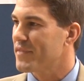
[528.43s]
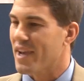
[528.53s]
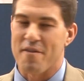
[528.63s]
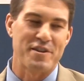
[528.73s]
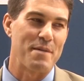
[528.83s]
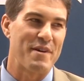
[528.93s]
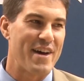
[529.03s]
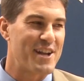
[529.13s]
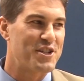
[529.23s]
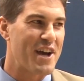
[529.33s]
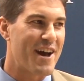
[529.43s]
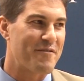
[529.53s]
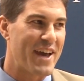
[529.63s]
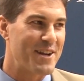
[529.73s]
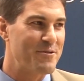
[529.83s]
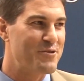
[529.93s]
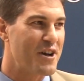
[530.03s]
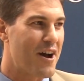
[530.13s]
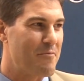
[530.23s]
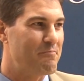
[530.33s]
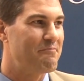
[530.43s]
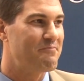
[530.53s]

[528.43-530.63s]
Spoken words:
Every time I've had a child, I've got a new job.